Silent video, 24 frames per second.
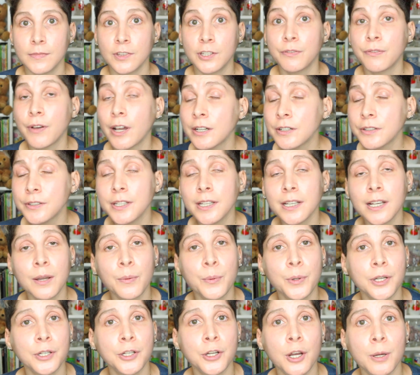The final thing I
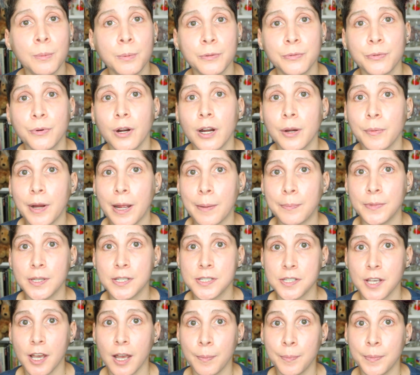want to note before I wrap
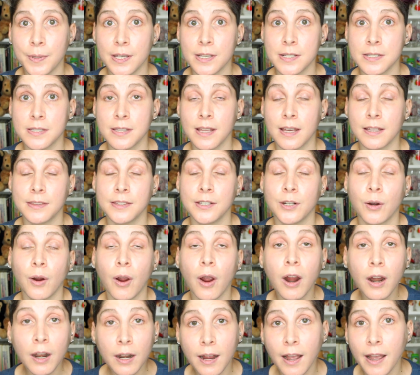this up is that there
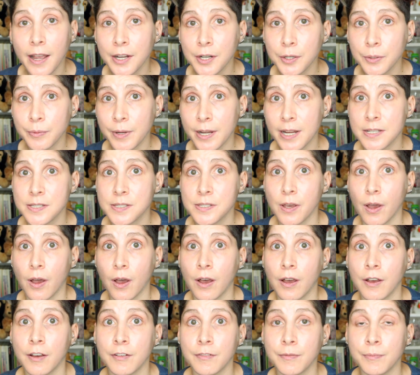are higher rates
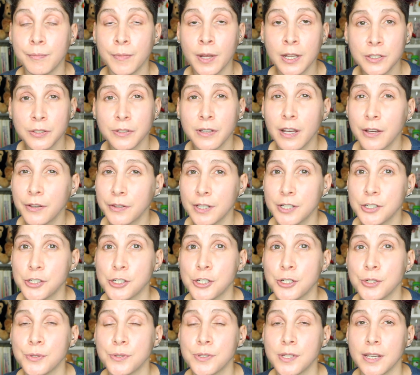of mental health
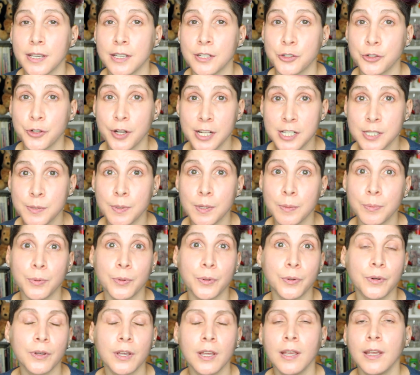issues in trans
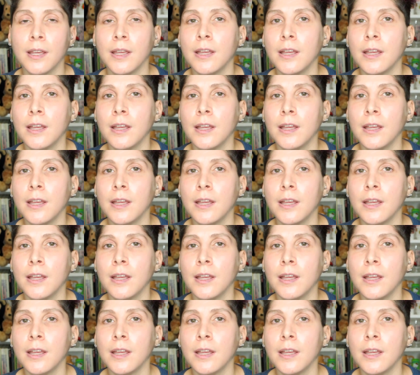people,